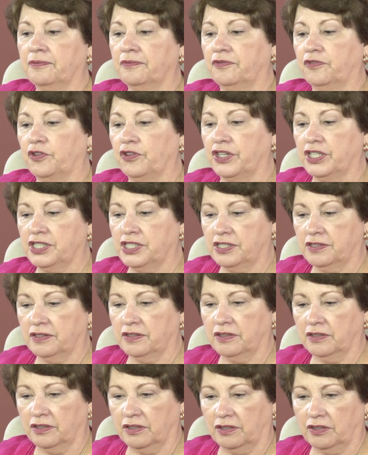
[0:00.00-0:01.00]
for this
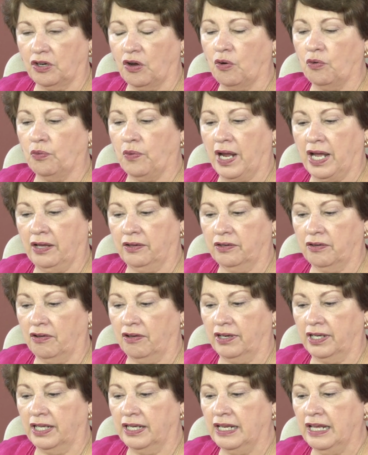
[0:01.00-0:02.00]
go around
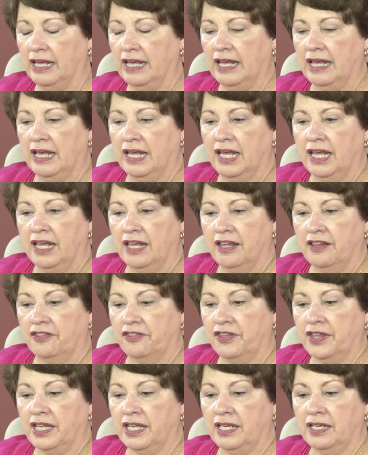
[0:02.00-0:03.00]
on it,
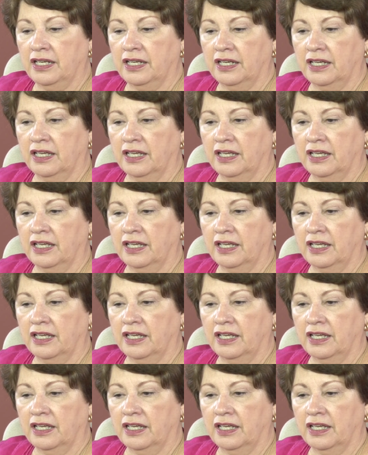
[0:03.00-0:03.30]
then